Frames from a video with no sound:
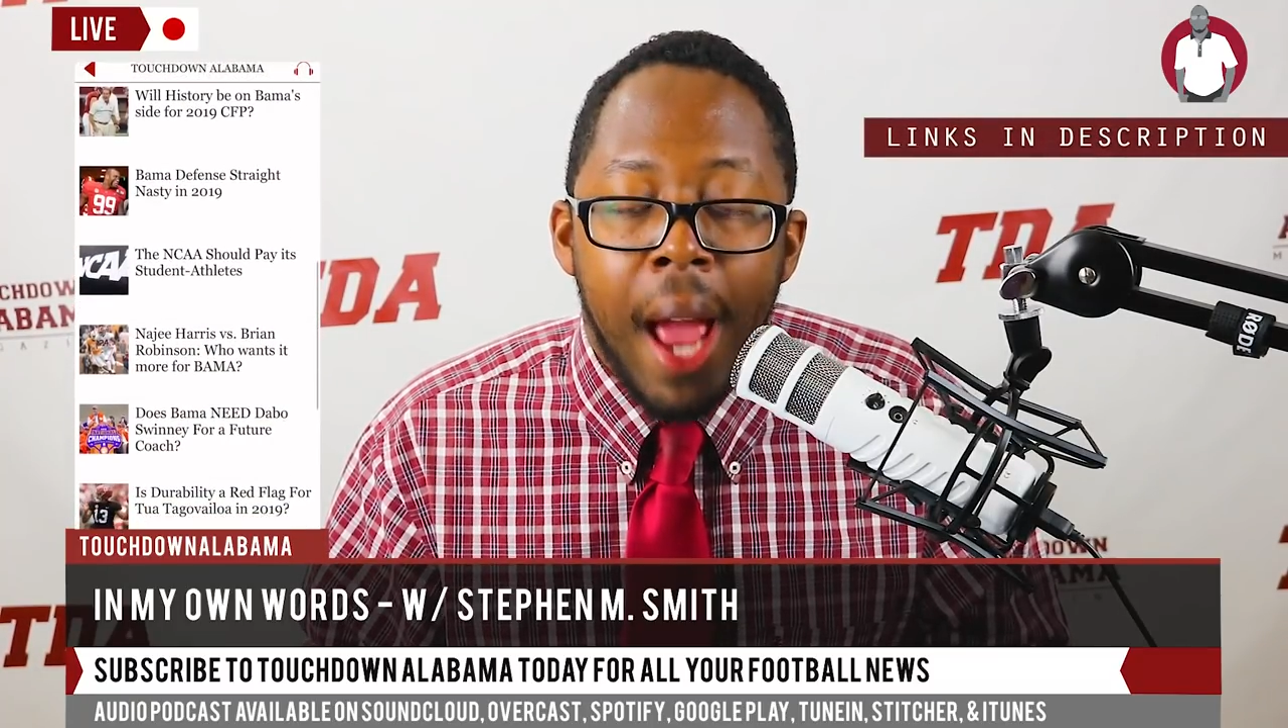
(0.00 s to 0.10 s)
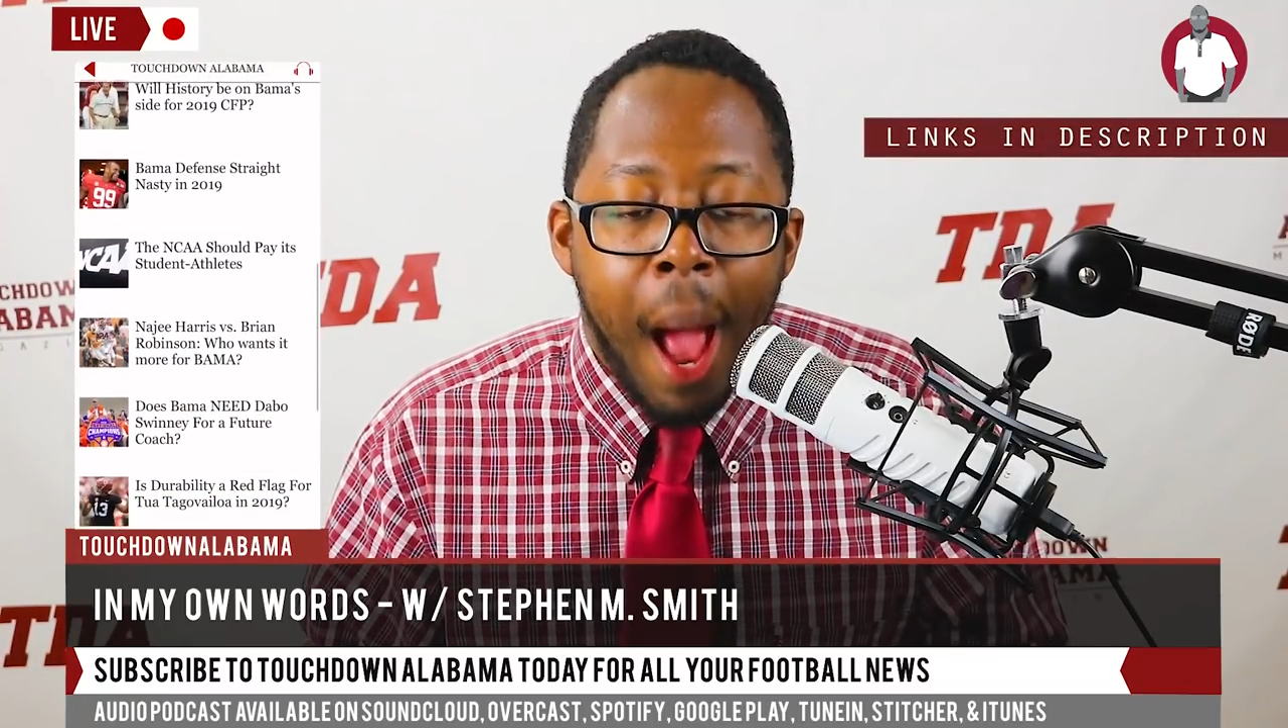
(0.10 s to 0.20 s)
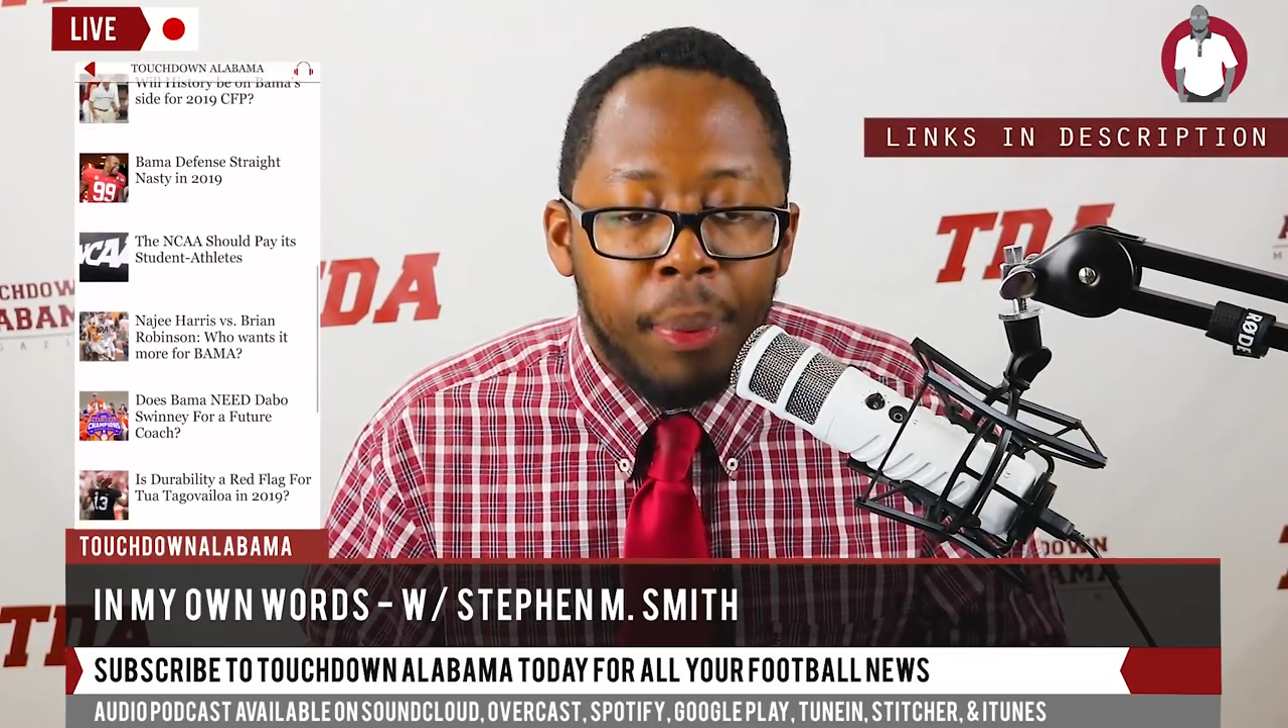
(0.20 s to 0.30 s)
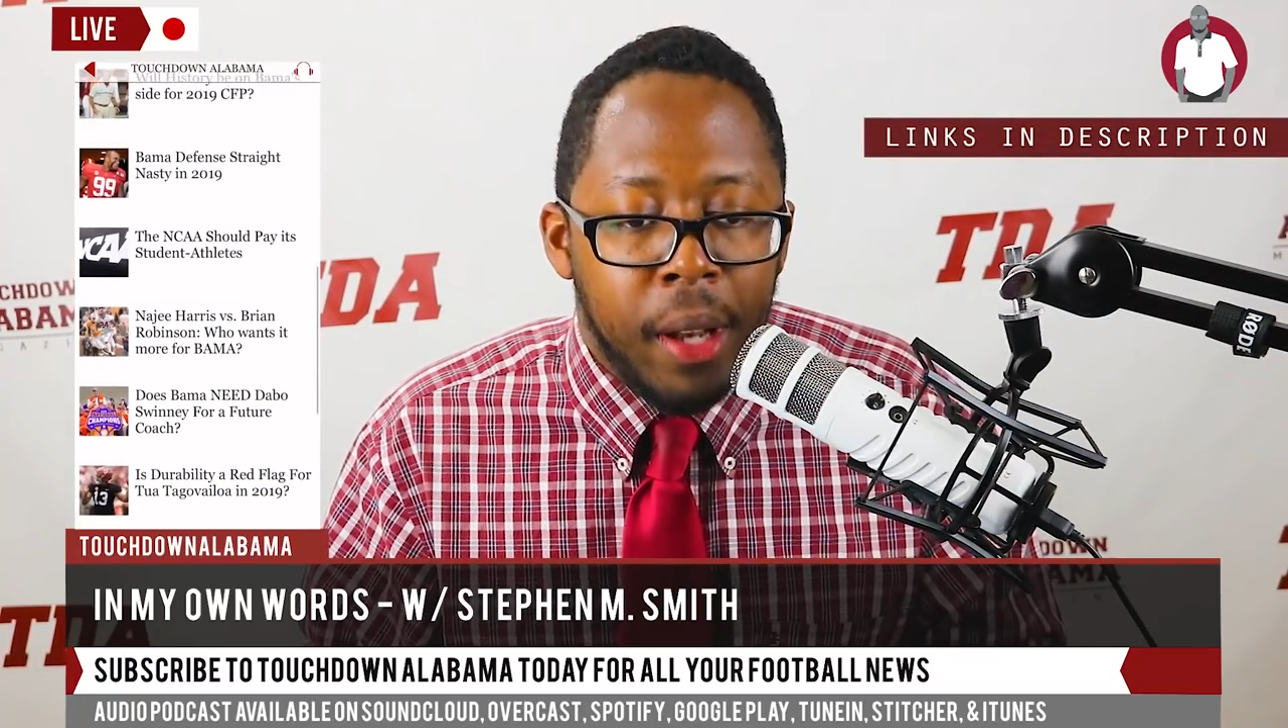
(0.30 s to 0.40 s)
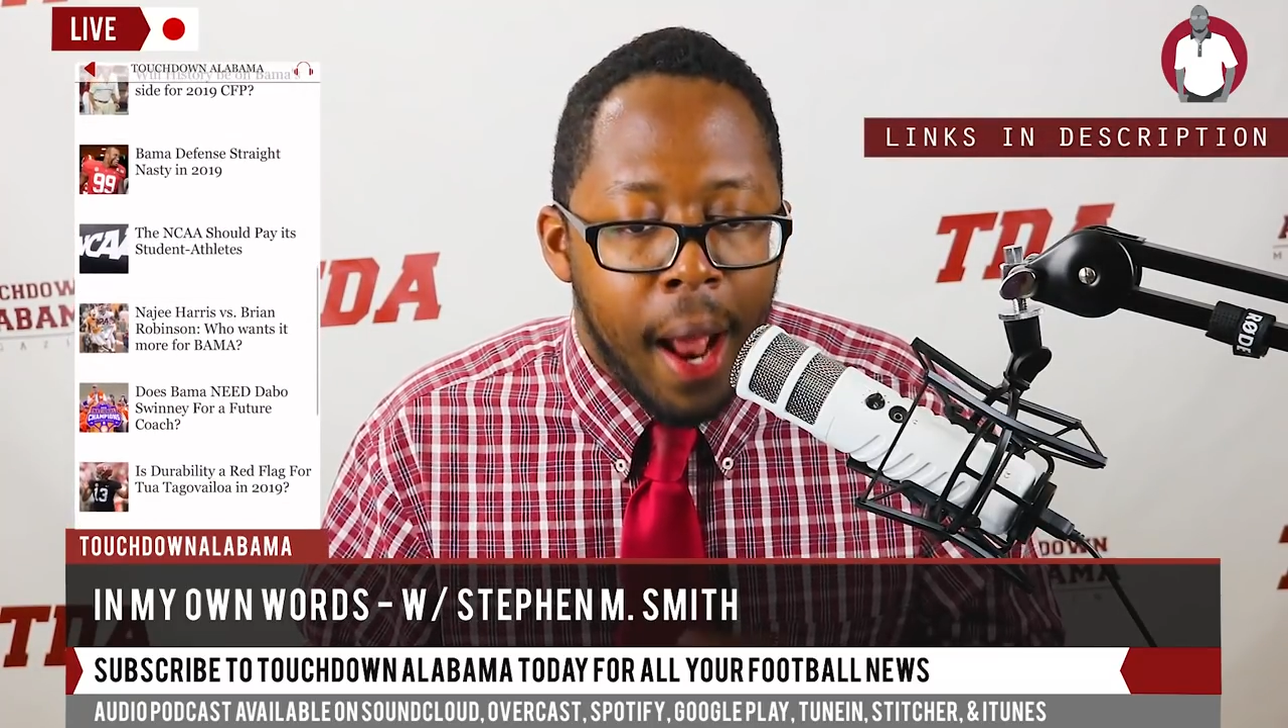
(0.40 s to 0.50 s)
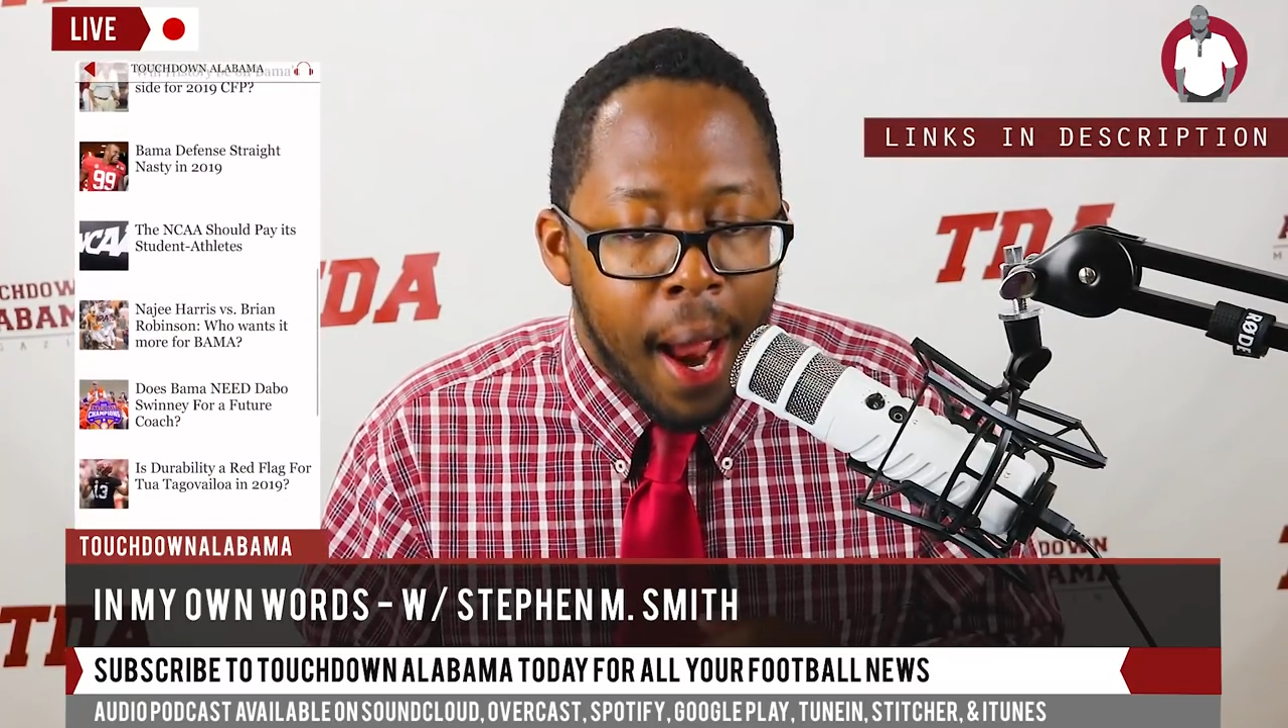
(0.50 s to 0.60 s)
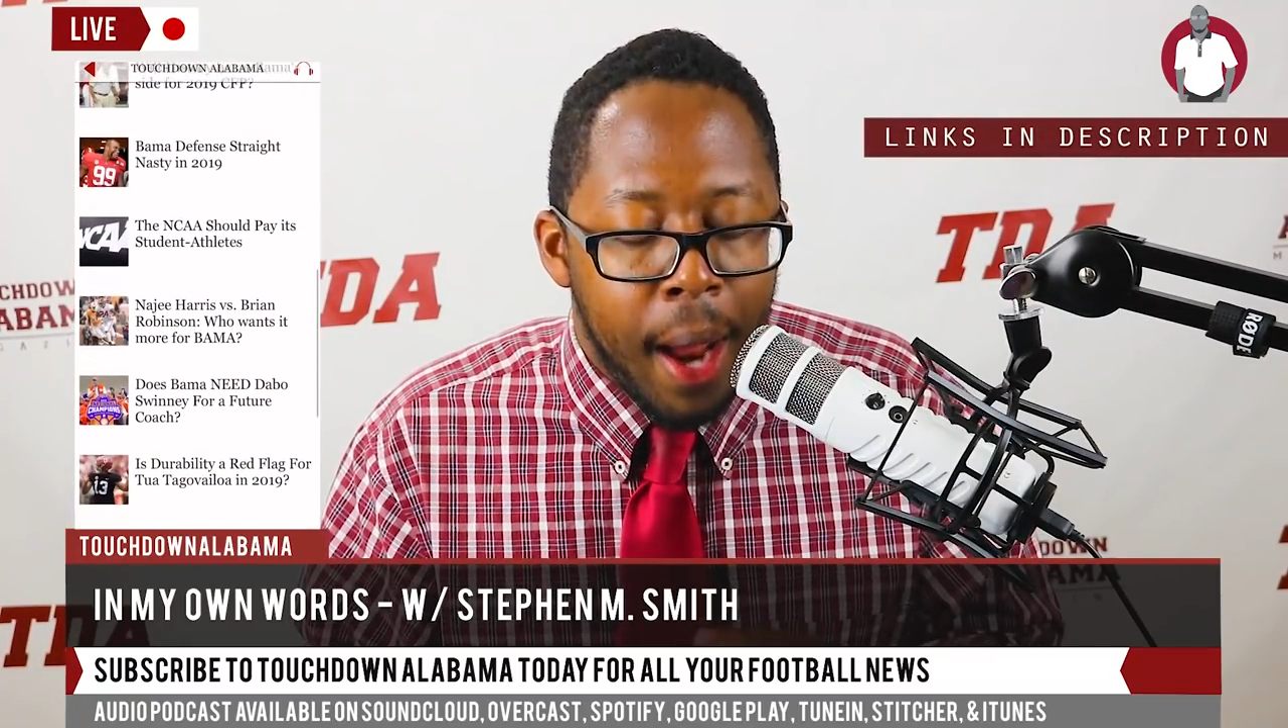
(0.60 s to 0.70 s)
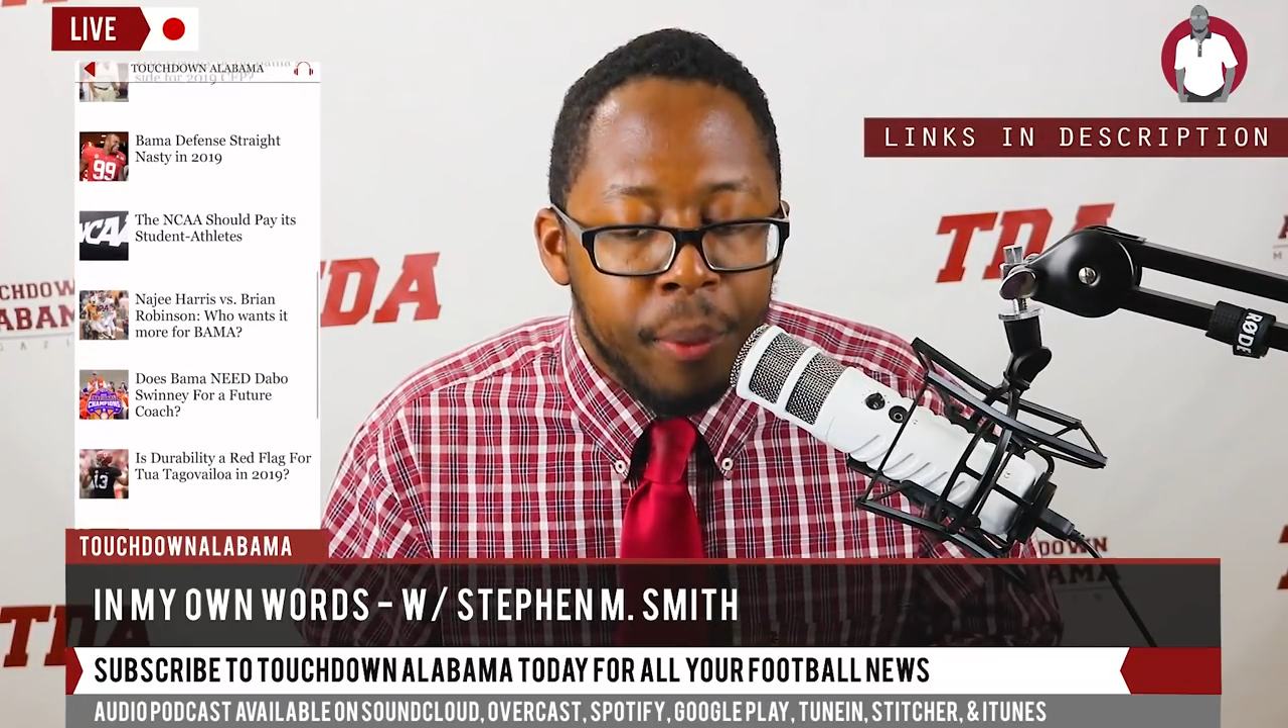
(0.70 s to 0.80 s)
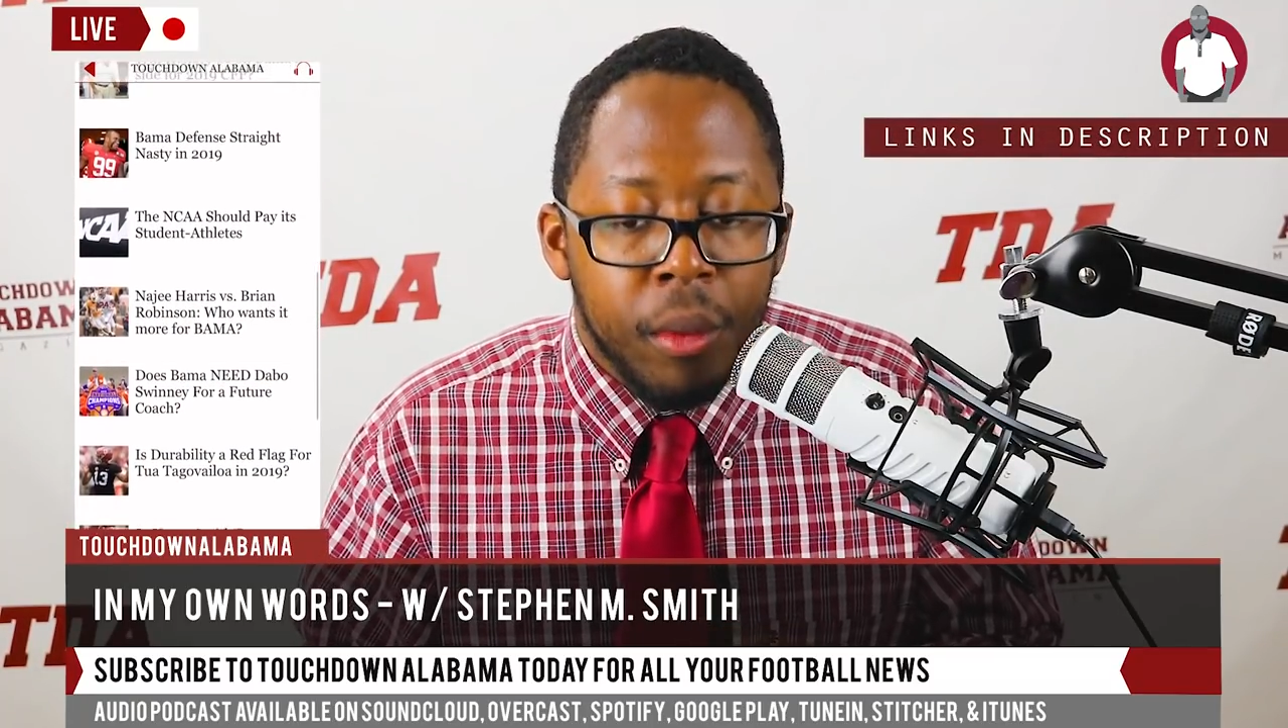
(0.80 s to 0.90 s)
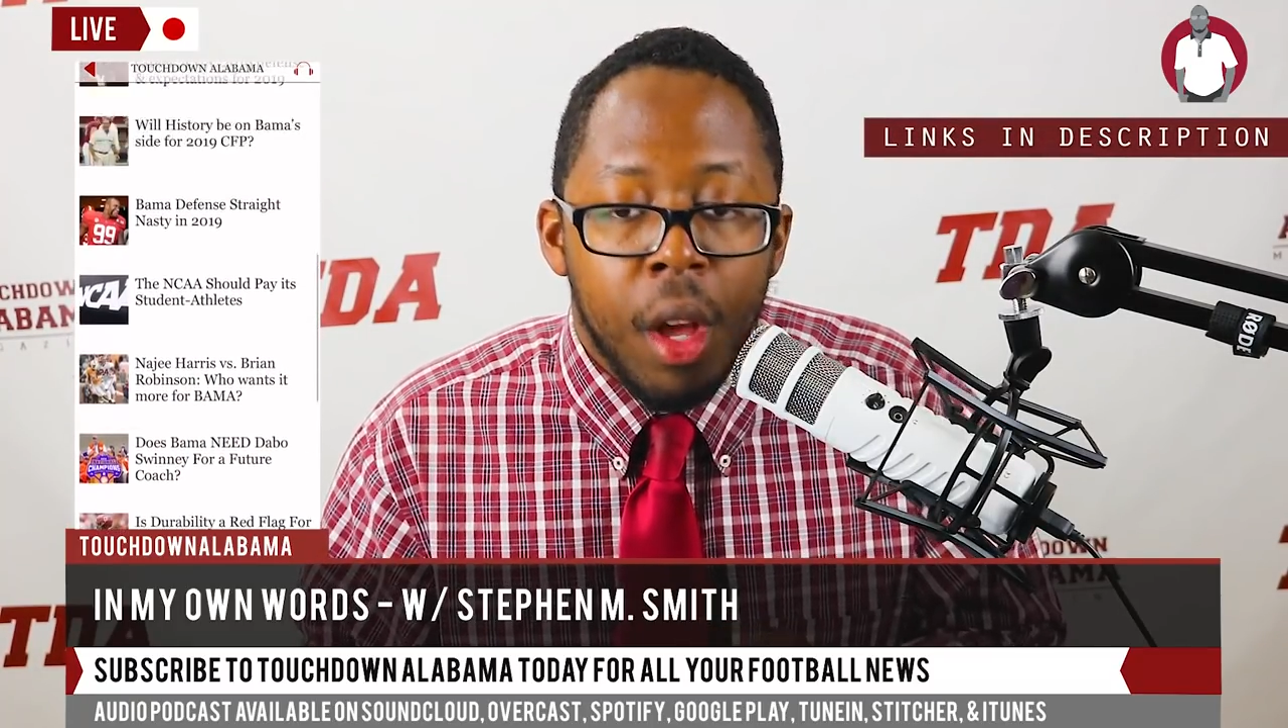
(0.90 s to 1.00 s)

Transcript: app today.